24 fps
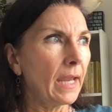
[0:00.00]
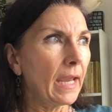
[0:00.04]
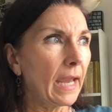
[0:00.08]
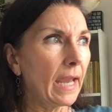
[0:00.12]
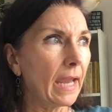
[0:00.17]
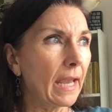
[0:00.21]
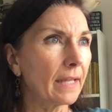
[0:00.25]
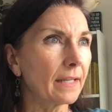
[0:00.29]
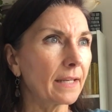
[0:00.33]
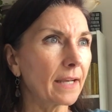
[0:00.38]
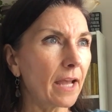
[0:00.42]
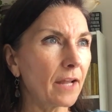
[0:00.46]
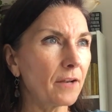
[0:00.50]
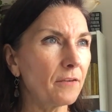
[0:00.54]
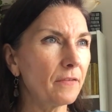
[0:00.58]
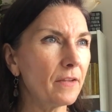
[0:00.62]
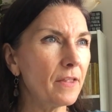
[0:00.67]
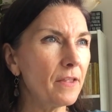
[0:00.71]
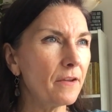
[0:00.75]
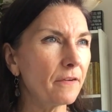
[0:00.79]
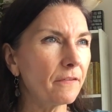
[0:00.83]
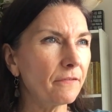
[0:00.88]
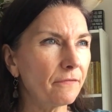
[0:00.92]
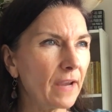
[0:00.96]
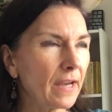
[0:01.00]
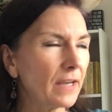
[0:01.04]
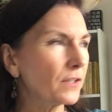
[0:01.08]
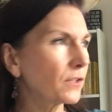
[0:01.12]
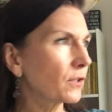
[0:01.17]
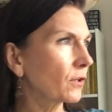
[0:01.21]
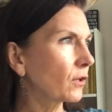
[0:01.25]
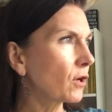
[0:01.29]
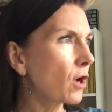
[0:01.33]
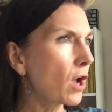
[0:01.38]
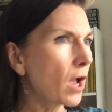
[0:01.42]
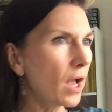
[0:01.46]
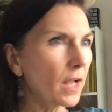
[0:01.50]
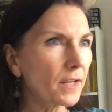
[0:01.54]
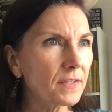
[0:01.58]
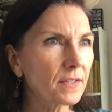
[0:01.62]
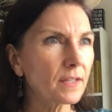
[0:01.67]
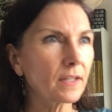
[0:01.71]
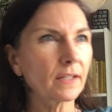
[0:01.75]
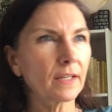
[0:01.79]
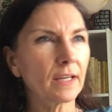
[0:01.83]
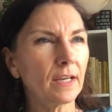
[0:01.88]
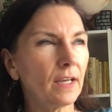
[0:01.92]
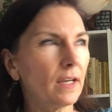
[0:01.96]
and kind of in their face, or
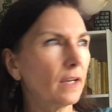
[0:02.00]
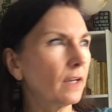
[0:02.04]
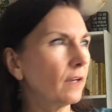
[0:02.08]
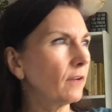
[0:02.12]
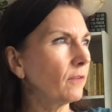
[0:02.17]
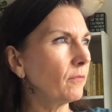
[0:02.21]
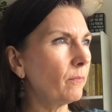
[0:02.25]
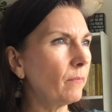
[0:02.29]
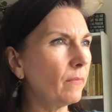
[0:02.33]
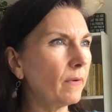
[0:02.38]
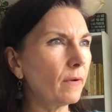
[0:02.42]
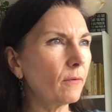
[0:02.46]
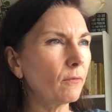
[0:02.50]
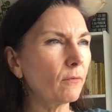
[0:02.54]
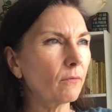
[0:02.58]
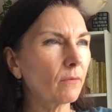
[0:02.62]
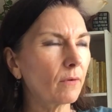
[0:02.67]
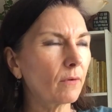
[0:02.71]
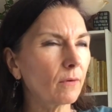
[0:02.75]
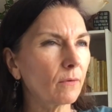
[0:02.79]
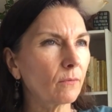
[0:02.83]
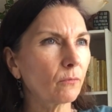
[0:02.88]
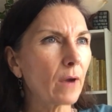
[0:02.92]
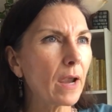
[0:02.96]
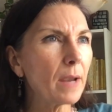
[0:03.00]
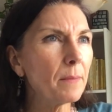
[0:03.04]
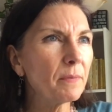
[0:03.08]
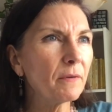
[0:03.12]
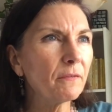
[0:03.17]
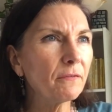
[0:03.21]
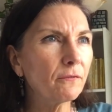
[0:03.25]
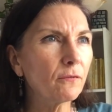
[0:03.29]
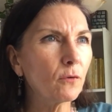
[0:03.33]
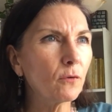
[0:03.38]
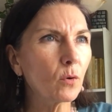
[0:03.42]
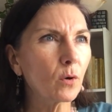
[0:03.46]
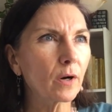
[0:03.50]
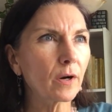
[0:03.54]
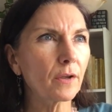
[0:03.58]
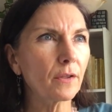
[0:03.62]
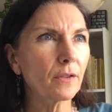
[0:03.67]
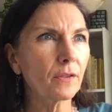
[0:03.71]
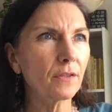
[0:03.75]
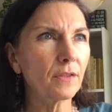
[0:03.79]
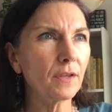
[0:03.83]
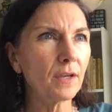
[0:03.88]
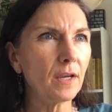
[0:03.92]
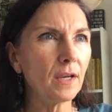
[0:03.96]
constantly right
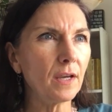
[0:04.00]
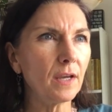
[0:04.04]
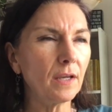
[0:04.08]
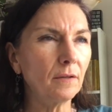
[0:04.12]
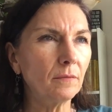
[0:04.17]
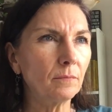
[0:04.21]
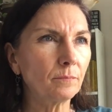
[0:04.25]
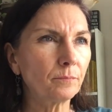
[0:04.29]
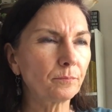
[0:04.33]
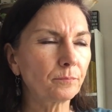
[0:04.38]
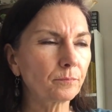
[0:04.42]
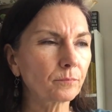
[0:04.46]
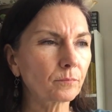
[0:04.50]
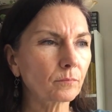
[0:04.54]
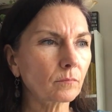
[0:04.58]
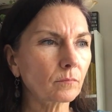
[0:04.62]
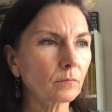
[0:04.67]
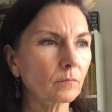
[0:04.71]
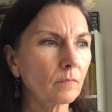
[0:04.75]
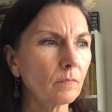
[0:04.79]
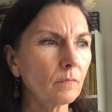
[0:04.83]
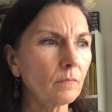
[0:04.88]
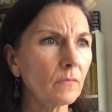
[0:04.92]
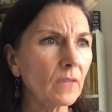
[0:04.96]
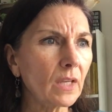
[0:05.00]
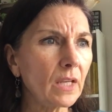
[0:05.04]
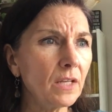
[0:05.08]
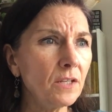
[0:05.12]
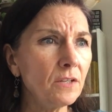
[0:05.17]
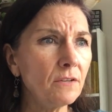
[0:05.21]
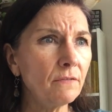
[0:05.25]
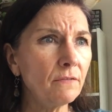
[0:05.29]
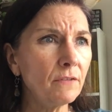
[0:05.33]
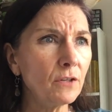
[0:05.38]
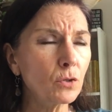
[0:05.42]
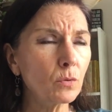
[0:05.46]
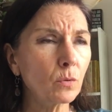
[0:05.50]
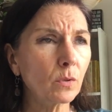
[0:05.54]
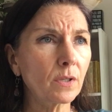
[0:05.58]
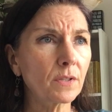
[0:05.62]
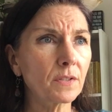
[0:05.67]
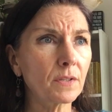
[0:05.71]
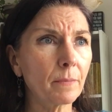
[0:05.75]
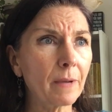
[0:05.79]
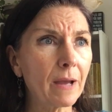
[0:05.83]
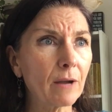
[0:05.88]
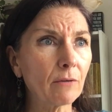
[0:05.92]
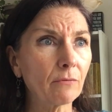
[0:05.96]
before the individual
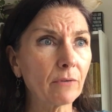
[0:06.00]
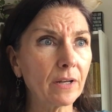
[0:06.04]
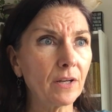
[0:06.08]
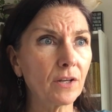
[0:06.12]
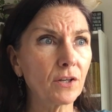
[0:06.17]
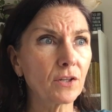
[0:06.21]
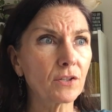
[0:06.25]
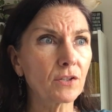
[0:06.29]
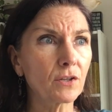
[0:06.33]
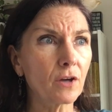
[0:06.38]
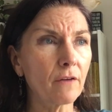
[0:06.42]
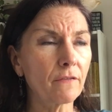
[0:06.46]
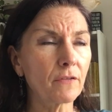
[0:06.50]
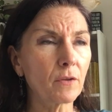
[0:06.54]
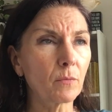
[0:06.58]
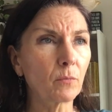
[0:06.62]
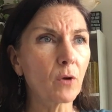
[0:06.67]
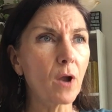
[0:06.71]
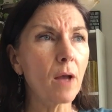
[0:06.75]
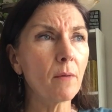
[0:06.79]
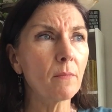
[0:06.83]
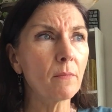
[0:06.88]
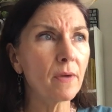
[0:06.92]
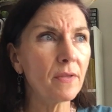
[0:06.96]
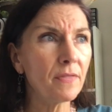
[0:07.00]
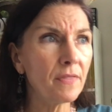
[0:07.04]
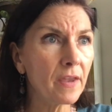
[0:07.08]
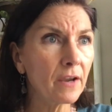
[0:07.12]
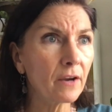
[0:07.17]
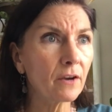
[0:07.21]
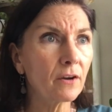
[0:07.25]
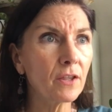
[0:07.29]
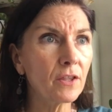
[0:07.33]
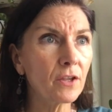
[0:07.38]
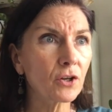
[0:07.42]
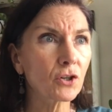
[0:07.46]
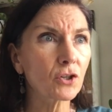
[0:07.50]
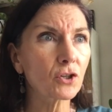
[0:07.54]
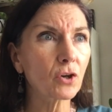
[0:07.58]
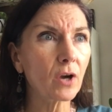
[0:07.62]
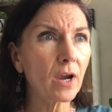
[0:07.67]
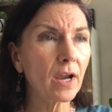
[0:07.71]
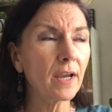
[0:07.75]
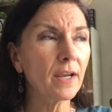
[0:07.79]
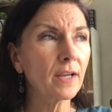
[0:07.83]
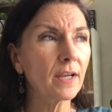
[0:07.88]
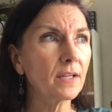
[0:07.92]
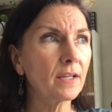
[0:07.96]
is about ready to solve the problem, and they're in there
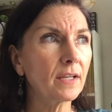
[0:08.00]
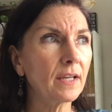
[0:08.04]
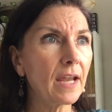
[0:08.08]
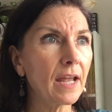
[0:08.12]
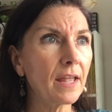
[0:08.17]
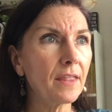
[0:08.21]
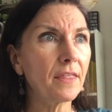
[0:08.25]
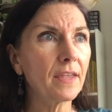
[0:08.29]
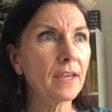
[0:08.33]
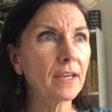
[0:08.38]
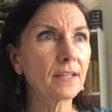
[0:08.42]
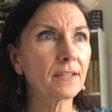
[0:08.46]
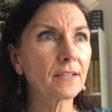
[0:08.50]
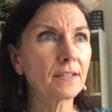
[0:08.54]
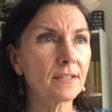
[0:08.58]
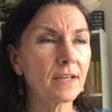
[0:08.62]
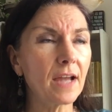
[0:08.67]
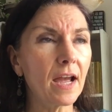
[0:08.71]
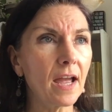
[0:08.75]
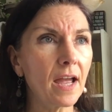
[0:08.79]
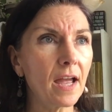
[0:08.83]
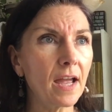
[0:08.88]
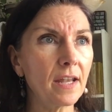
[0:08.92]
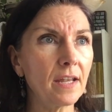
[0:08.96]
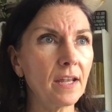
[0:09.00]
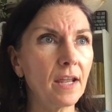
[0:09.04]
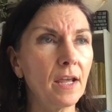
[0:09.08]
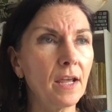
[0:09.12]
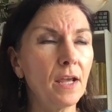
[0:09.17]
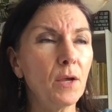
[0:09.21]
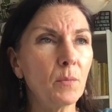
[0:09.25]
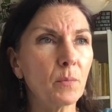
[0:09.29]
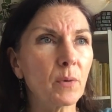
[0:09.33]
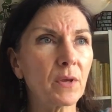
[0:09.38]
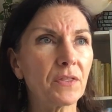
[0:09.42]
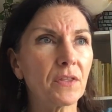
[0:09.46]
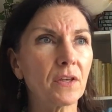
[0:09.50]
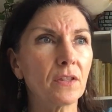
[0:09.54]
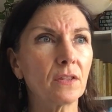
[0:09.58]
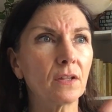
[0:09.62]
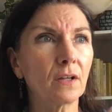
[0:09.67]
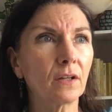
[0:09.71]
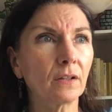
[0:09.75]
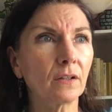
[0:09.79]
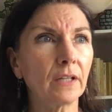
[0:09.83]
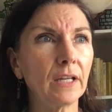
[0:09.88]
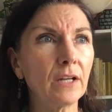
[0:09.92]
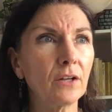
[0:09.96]
trying to get things done, but then
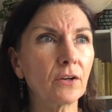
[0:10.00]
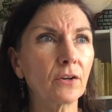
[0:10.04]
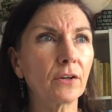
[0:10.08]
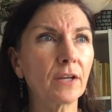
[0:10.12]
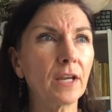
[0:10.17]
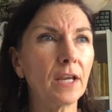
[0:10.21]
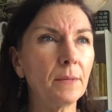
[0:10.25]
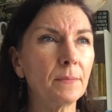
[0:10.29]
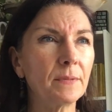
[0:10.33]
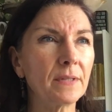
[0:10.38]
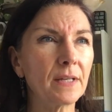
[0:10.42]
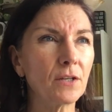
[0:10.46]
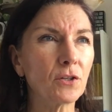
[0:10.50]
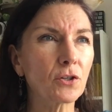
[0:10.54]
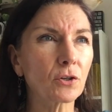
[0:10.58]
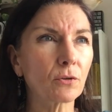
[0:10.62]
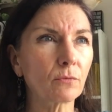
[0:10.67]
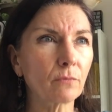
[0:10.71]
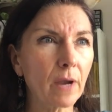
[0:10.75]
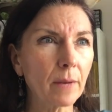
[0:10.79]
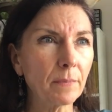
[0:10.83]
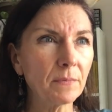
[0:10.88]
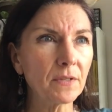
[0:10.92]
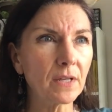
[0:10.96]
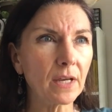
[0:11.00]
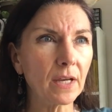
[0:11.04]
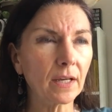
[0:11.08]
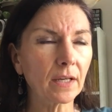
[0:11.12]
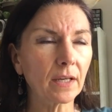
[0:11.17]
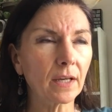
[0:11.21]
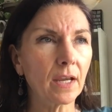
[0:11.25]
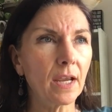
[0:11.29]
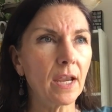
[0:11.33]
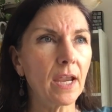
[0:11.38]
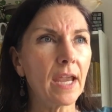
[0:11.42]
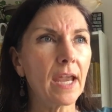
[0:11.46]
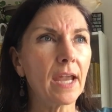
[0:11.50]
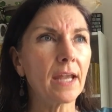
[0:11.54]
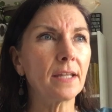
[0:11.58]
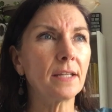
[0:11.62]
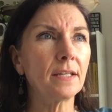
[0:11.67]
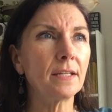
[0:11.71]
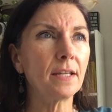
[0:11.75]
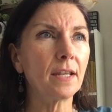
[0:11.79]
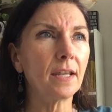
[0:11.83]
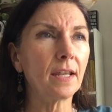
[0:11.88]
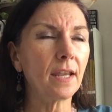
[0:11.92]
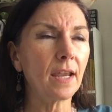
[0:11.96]
the leader keeps interrupting
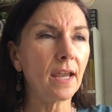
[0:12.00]
and